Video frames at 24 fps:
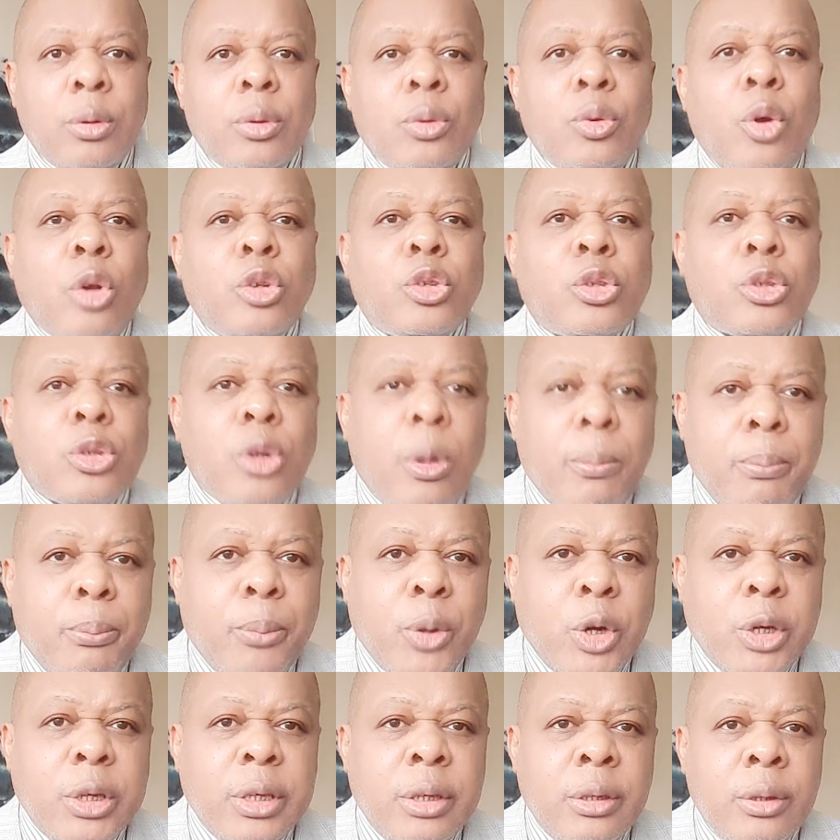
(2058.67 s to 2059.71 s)
Not
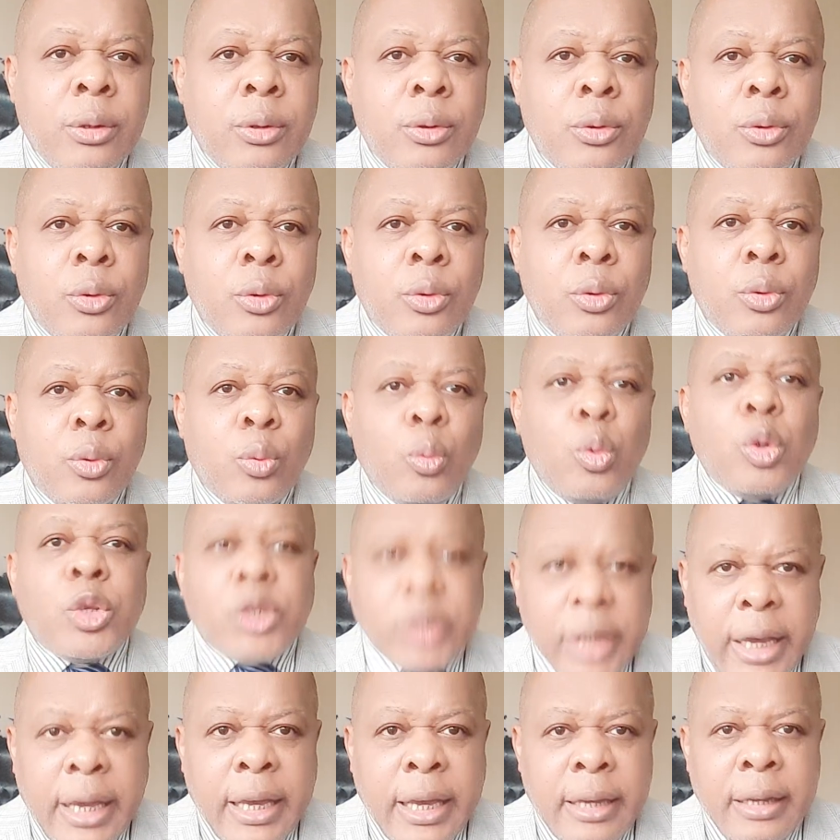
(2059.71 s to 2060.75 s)
somebody who
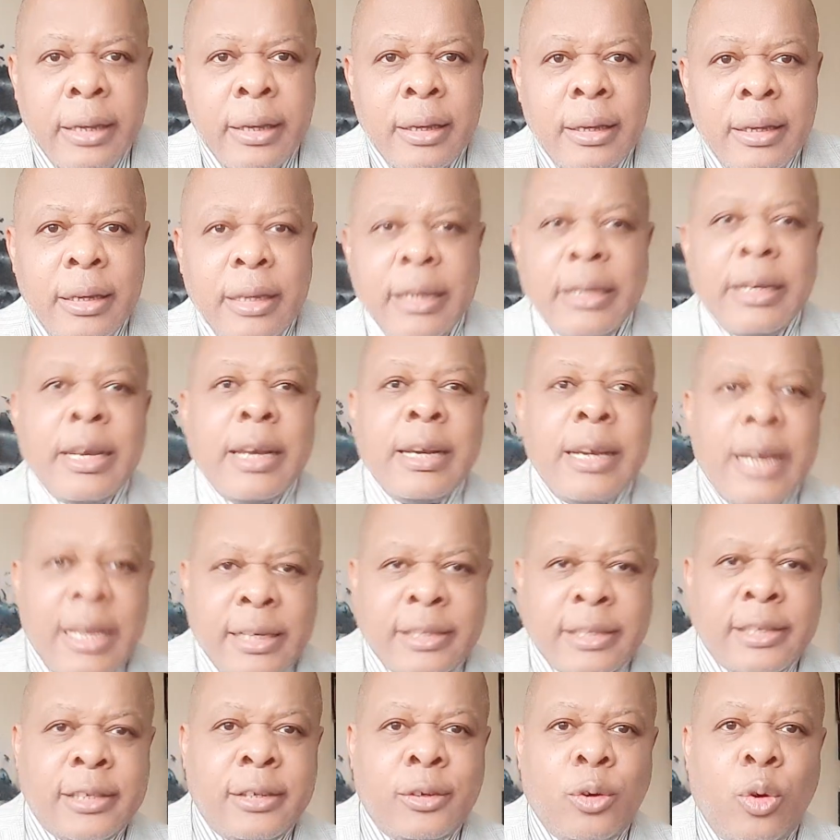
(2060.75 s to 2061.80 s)
stay in a
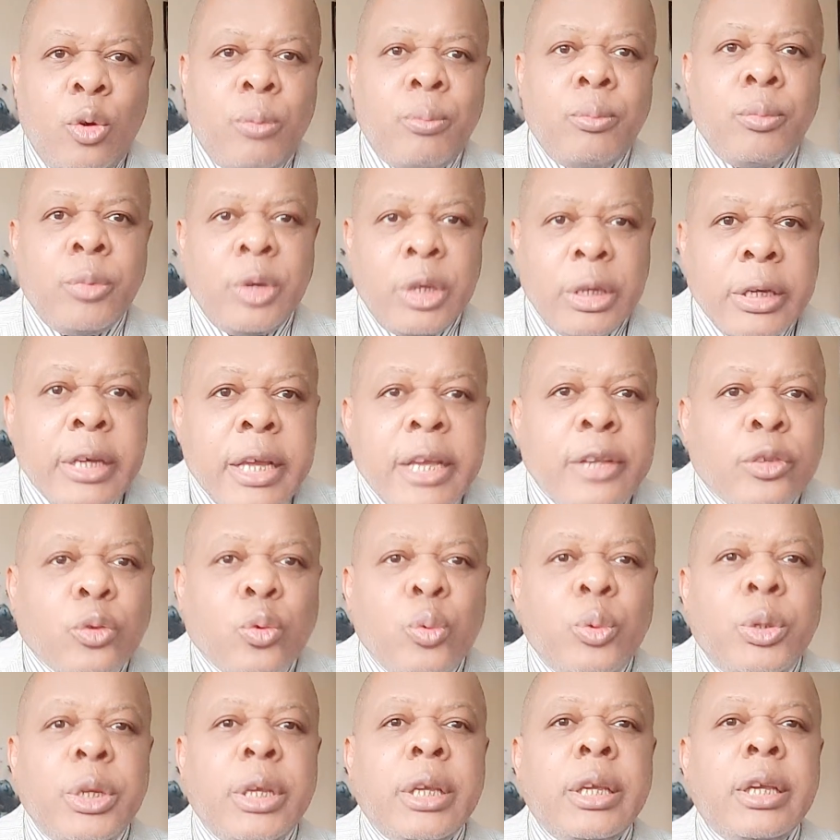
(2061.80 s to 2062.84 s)
nursing home in
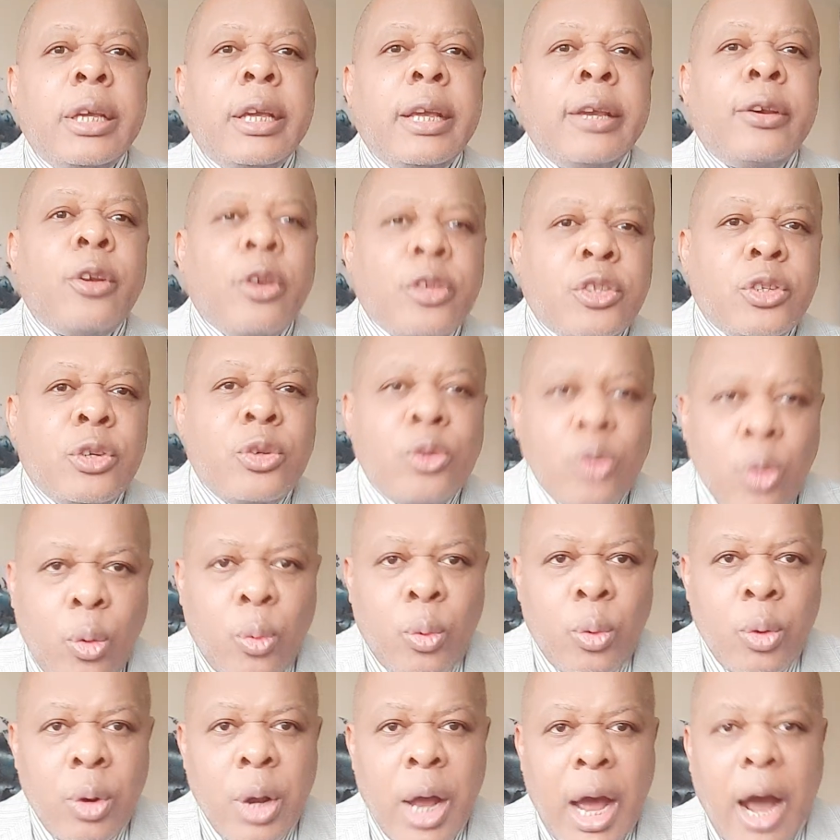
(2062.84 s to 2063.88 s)
A2D. He doesn't
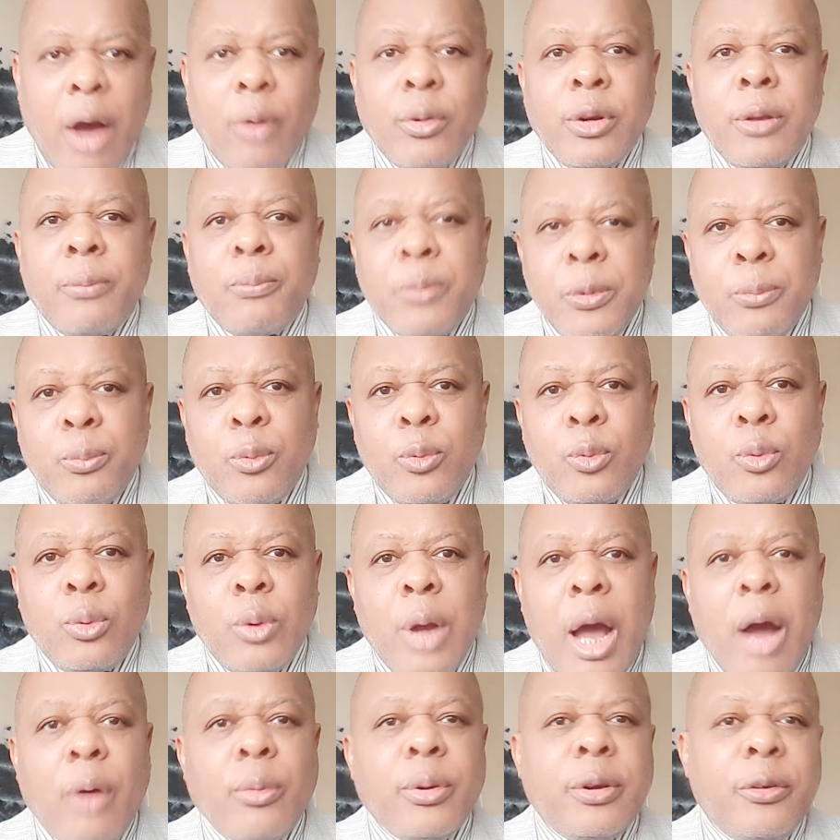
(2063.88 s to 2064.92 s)
know how the
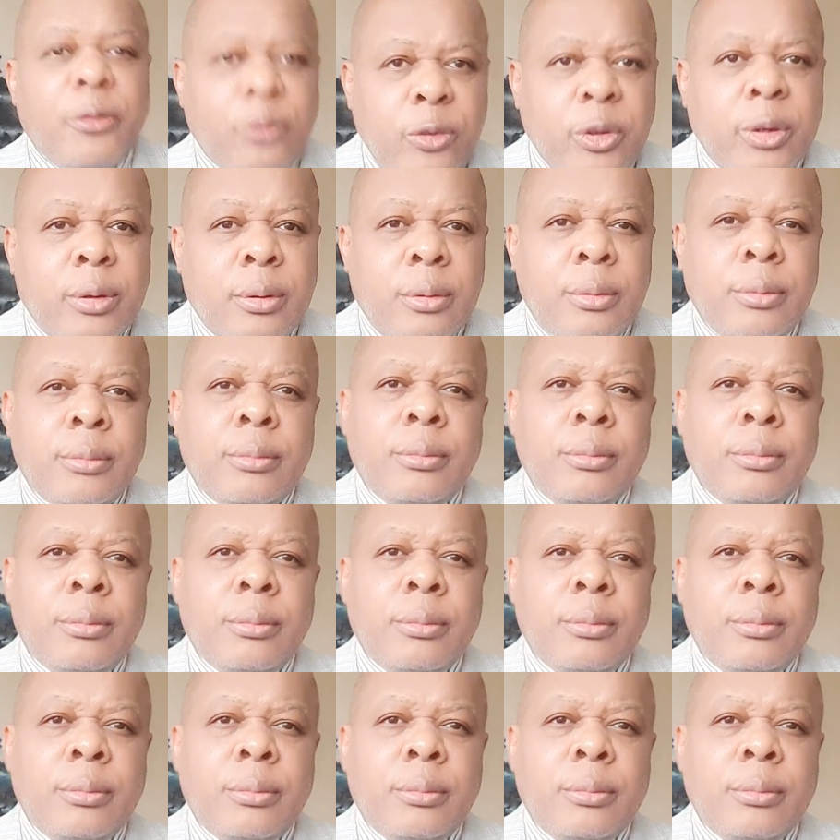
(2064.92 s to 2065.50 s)
people, how they feel.